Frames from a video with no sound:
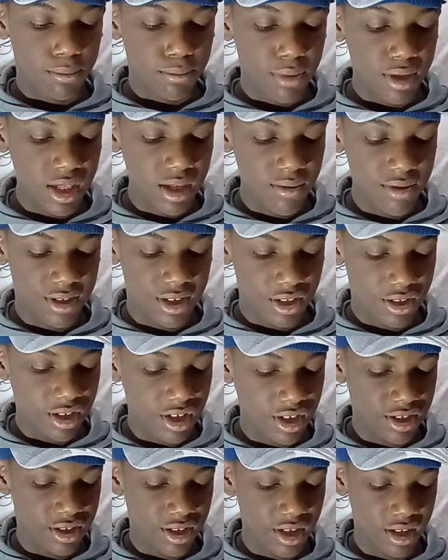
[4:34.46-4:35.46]
Many
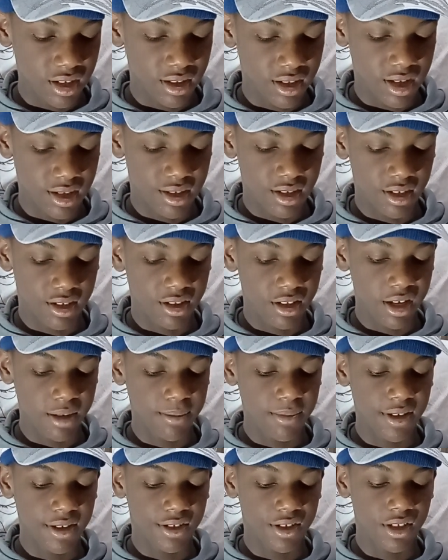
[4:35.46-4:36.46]
researchers think that the
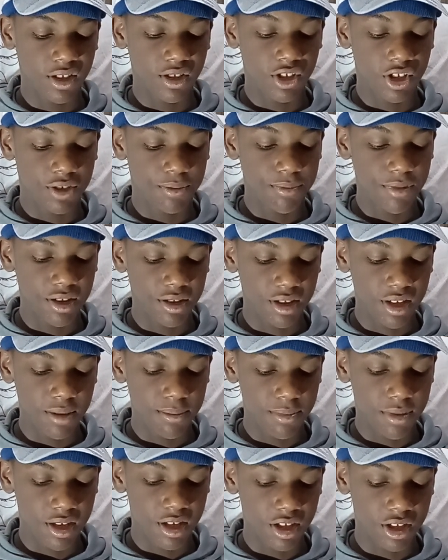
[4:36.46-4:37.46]
climate change is mainly
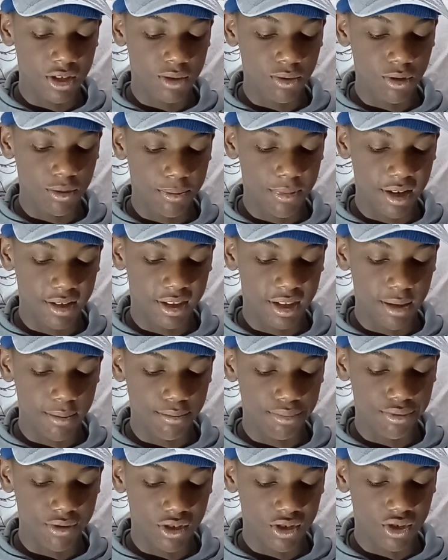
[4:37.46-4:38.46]
means warmer
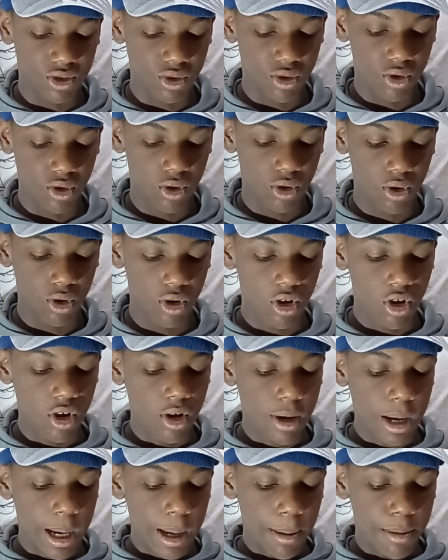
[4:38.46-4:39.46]
temperature.
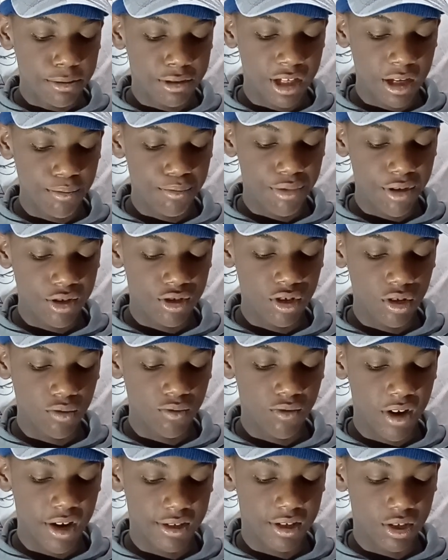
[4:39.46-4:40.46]
But temperature
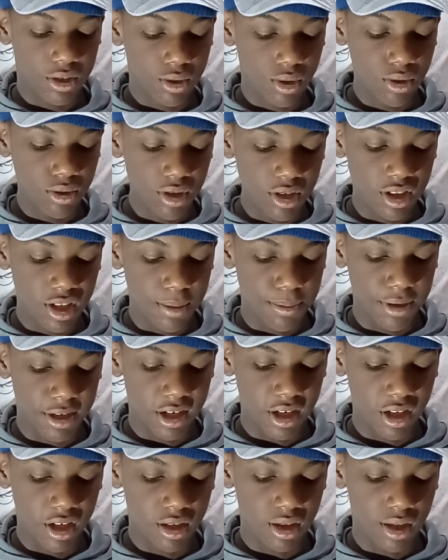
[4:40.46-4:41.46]
rise is only the
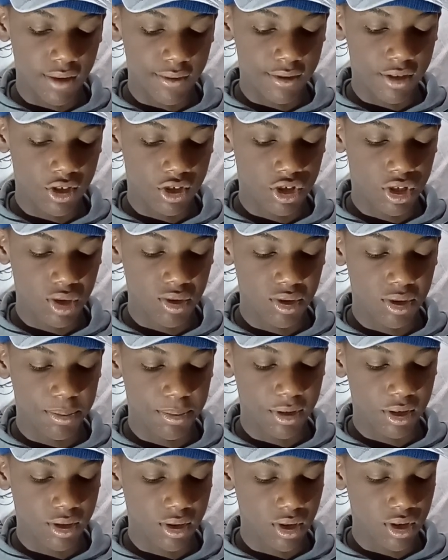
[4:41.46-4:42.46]
beginning of the story
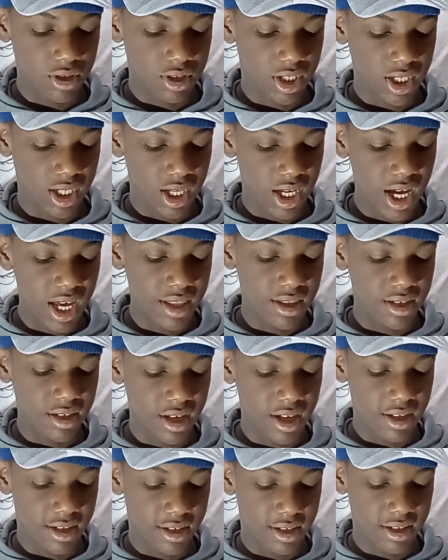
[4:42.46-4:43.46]
because the Earth
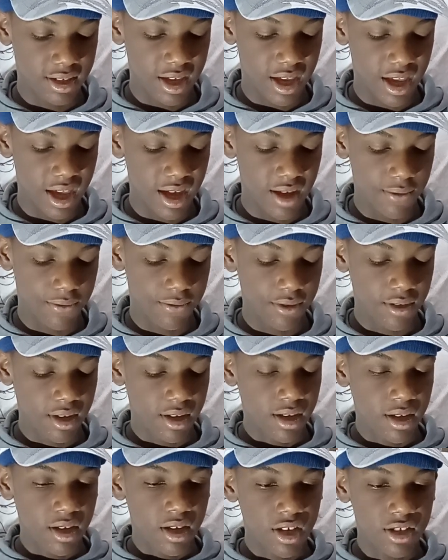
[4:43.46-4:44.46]
itself
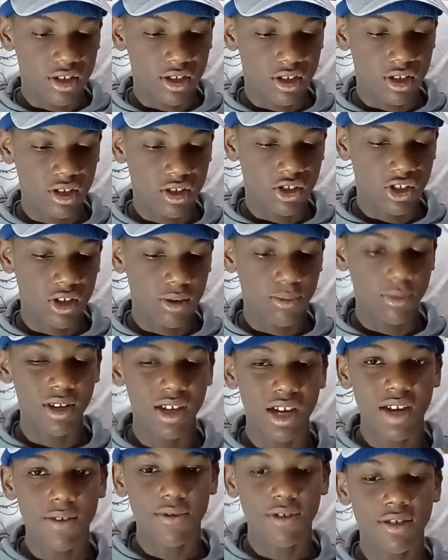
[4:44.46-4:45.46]
is a system
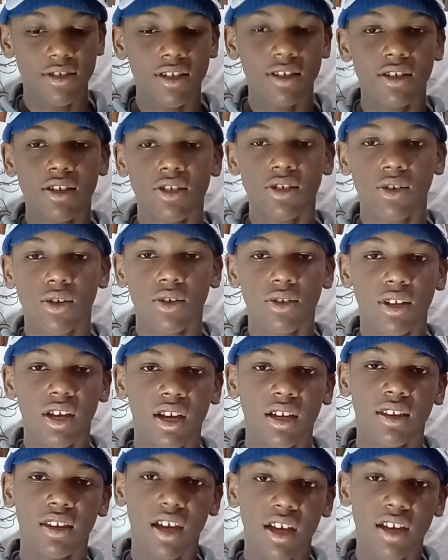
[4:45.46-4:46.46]
where everything is
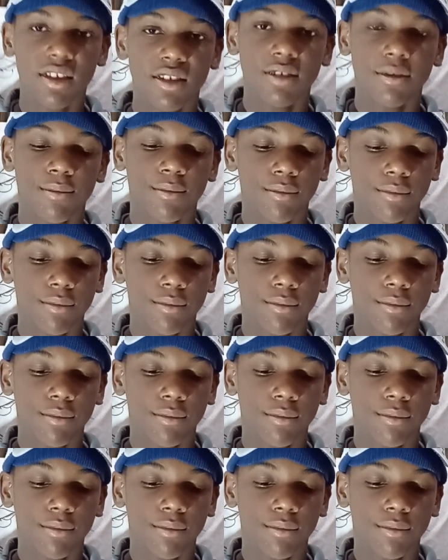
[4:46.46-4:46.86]
connected.